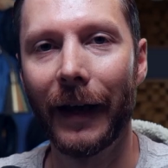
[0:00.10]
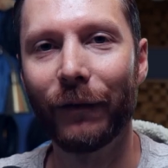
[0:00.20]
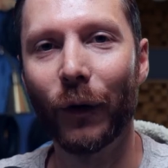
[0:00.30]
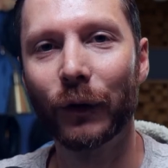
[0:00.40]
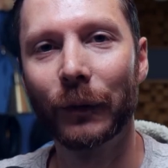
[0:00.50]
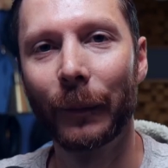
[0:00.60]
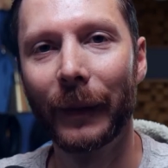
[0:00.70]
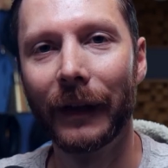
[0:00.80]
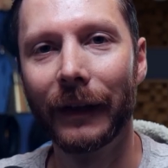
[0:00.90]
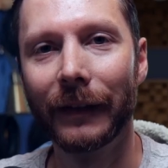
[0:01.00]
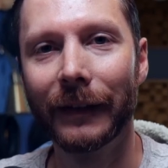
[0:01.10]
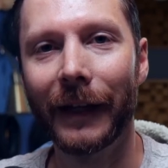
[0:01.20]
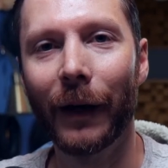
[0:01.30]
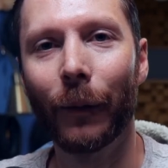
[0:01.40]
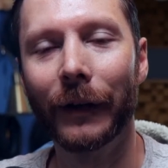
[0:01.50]
Hey folks,
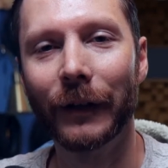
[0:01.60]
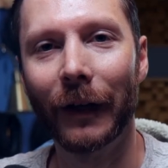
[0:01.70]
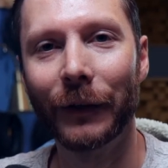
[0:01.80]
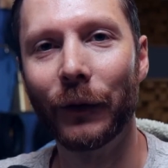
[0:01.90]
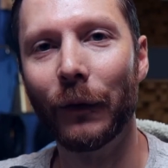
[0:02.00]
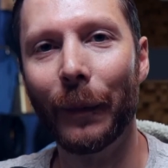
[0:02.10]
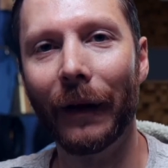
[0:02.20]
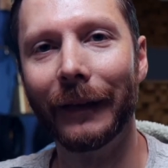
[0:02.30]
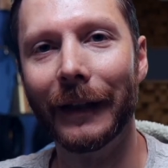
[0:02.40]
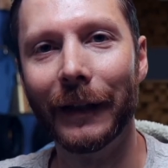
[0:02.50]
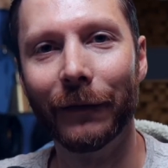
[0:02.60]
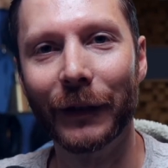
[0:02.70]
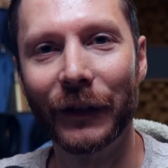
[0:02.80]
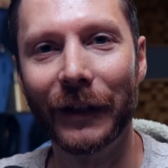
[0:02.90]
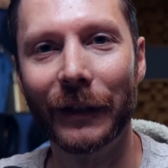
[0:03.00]
today I want to talk to you about the
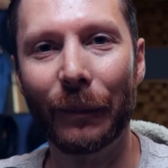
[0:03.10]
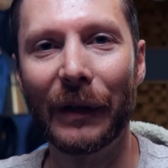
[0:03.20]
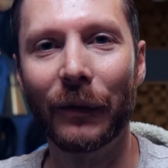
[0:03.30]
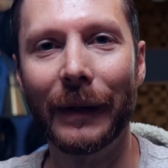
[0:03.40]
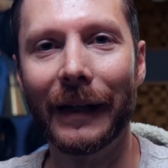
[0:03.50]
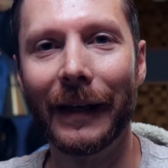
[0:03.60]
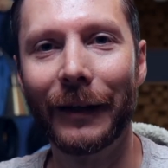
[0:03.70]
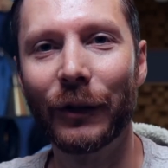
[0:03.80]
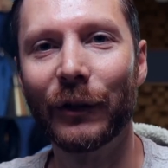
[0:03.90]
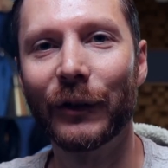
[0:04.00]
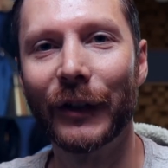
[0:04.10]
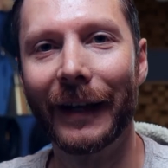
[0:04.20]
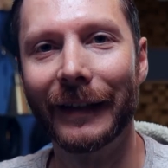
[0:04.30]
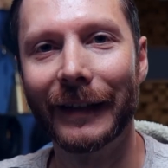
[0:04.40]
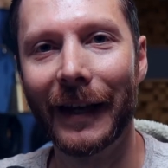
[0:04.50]
differences between inserts
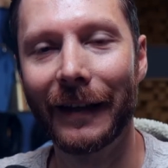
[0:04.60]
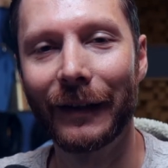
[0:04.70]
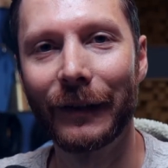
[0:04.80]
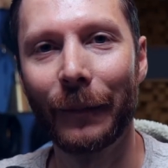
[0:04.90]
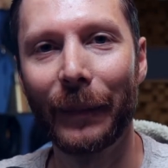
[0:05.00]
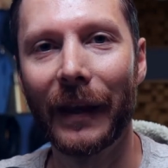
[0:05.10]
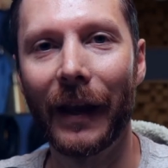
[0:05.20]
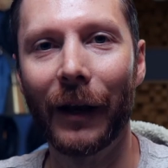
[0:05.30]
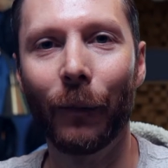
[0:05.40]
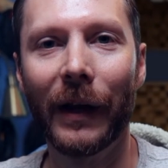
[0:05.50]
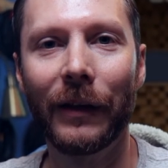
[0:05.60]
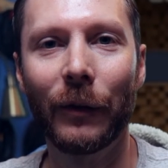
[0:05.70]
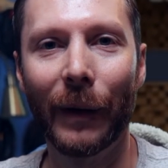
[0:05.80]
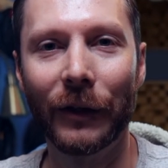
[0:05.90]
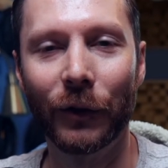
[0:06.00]
and sends and when
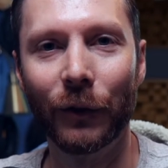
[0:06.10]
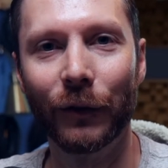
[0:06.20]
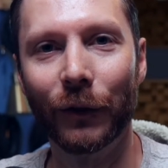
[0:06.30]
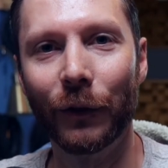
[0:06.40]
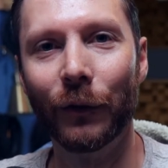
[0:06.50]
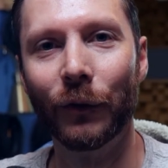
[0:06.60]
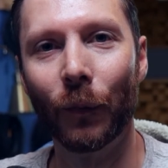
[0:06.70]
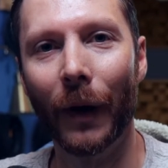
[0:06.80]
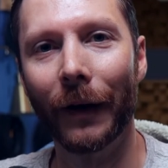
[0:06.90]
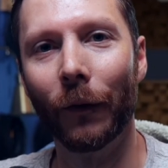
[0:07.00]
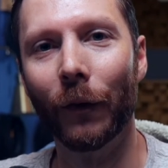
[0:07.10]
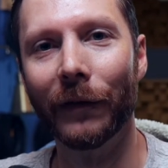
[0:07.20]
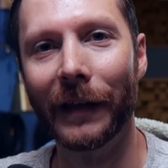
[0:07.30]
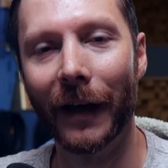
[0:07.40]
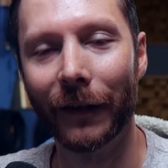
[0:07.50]
you might choose to use one
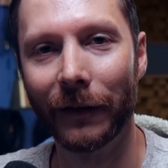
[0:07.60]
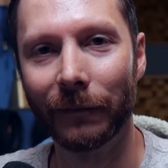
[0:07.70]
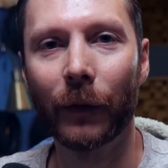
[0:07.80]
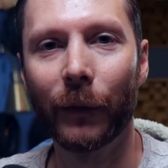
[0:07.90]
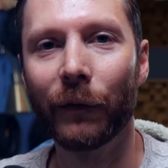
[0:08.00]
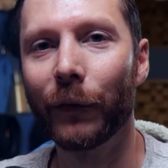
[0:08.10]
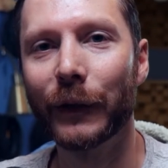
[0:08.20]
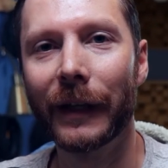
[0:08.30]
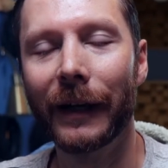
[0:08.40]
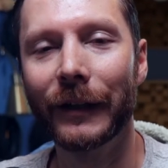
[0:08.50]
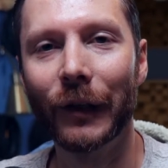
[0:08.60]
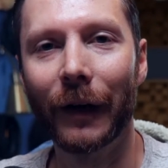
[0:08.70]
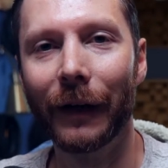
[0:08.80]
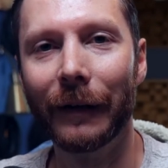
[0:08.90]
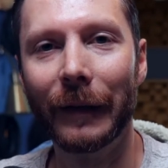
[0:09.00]
over the other. When you're first getting
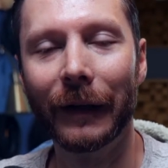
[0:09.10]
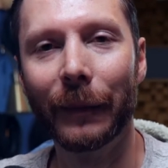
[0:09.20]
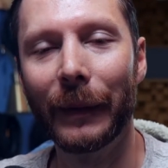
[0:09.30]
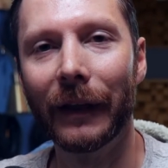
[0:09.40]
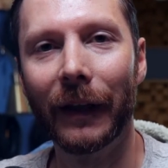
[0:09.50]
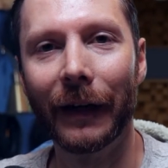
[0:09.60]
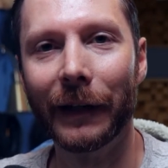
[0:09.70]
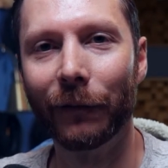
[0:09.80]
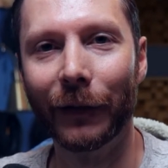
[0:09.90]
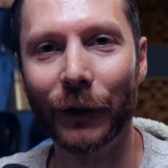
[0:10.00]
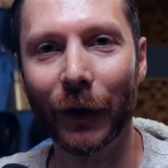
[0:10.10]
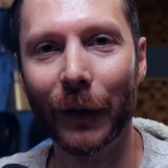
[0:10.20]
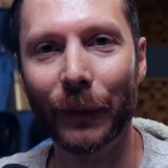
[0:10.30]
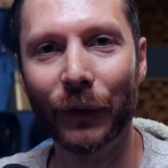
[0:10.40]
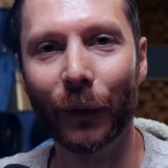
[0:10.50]
started, there can be a lot of different
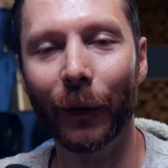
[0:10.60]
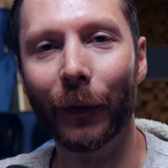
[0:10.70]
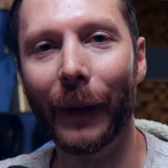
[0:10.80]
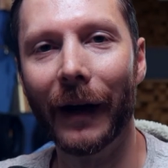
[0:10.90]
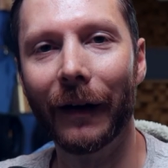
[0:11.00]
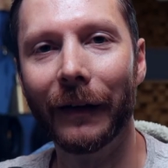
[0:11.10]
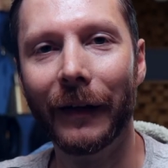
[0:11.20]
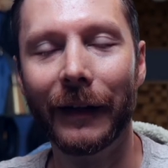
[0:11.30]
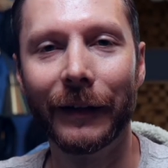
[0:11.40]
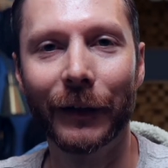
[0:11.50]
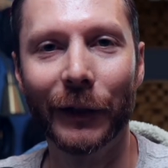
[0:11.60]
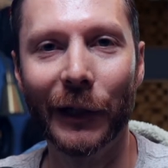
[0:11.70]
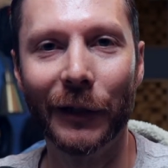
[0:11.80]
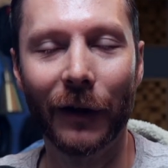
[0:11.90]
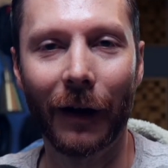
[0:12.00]
terms thrown around, such
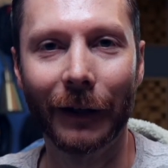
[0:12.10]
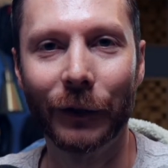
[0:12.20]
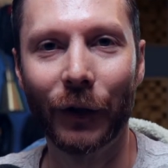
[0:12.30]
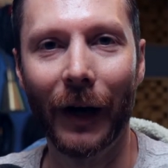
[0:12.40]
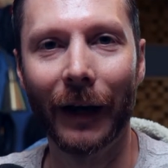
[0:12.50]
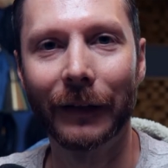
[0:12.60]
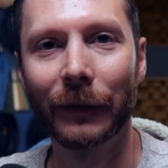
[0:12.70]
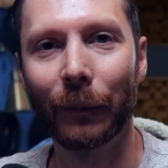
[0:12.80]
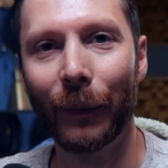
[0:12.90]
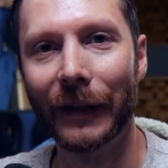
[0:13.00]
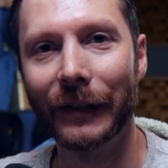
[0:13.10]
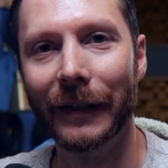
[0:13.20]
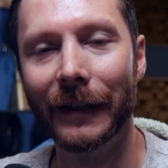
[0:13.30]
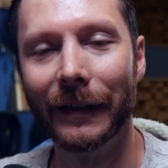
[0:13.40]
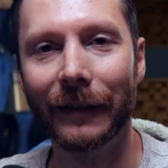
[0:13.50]
as aux tracks,
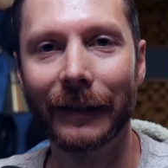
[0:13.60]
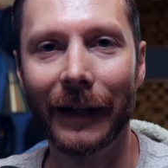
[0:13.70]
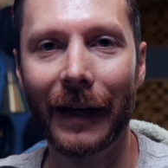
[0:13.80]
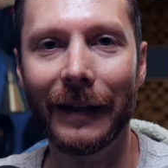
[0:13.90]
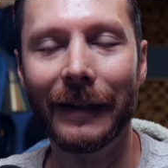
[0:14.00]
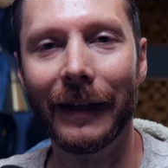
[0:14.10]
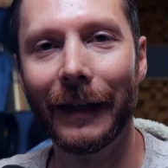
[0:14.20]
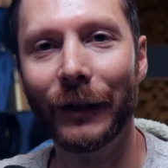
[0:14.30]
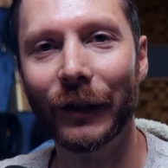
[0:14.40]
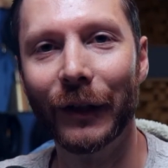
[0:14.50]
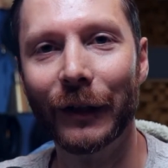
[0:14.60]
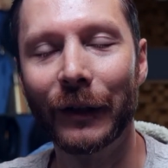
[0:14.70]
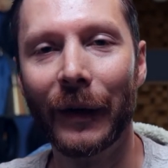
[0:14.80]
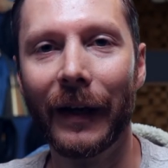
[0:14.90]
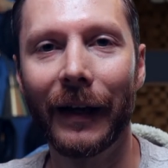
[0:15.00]
buses, sends,
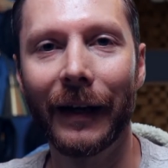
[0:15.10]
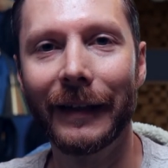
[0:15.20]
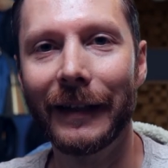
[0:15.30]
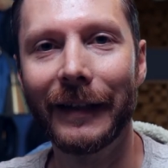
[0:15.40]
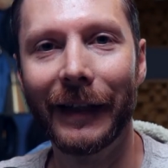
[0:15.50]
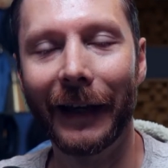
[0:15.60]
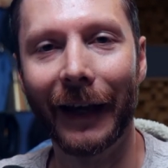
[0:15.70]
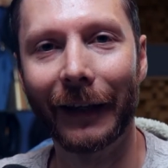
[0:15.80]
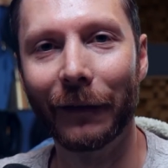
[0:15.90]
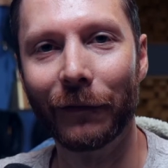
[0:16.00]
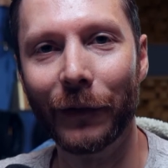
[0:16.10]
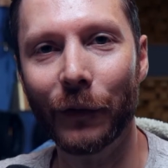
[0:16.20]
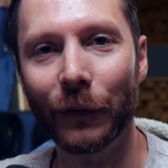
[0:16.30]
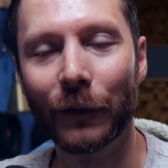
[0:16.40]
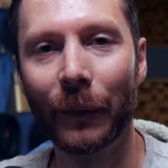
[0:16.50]
inserts, and it's easy to get
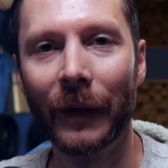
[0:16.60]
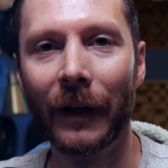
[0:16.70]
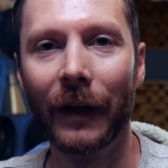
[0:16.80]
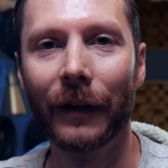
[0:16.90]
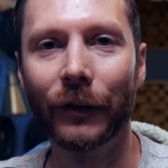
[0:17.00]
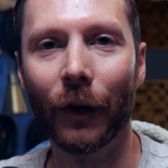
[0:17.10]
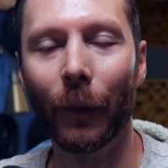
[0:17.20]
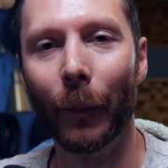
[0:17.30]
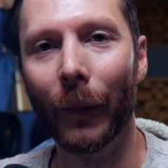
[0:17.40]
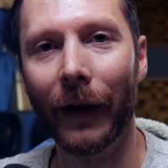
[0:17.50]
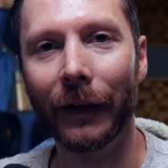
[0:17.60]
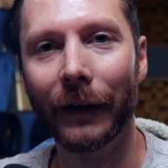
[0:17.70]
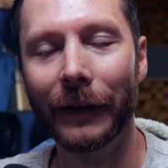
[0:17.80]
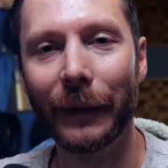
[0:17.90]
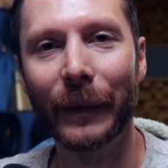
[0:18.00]
confused. So I'm
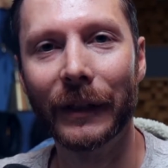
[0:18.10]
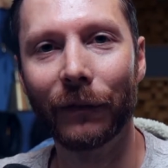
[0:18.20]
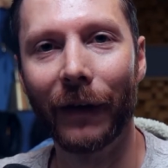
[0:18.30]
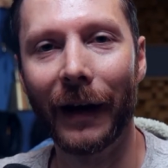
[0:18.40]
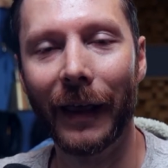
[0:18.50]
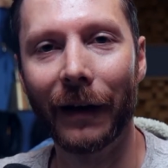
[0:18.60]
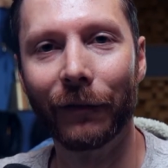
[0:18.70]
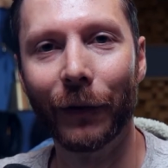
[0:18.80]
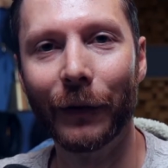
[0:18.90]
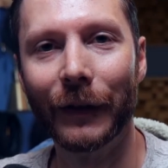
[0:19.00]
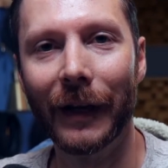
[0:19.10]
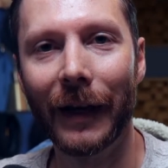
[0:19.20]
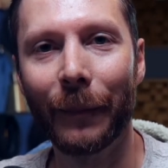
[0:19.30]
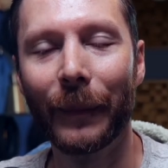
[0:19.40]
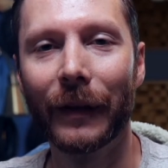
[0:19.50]
going to demystify that for you
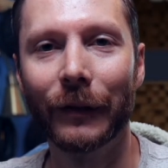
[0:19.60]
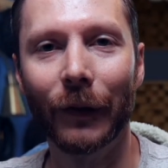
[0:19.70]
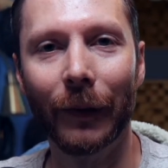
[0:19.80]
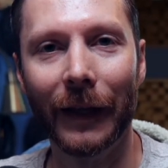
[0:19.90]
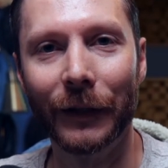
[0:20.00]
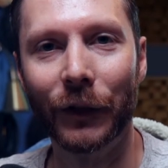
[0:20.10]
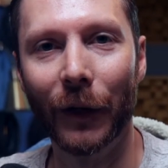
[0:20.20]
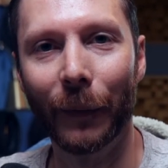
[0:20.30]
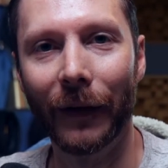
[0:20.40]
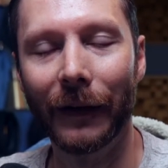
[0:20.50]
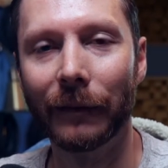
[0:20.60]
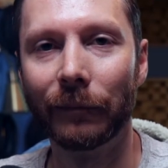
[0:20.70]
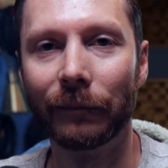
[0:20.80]
today. So let's jump on in.